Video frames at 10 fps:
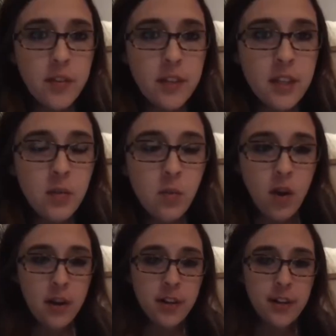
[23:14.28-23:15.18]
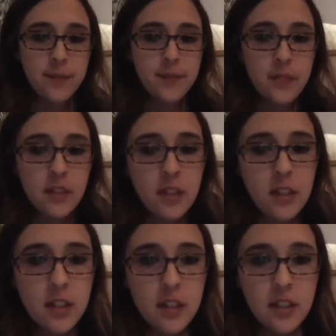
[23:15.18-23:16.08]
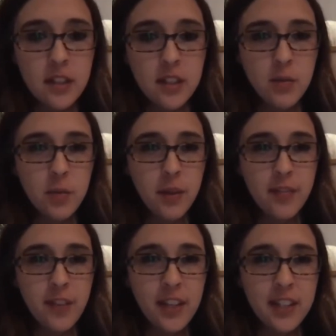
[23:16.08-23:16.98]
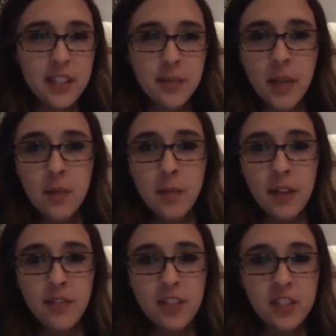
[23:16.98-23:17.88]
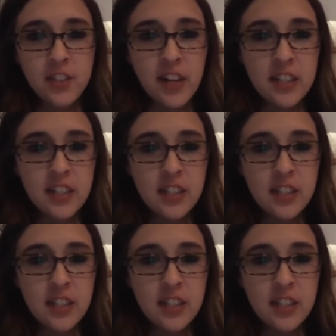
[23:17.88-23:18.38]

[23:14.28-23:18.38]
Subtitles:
need water. Would we feed the tomato plant French fries?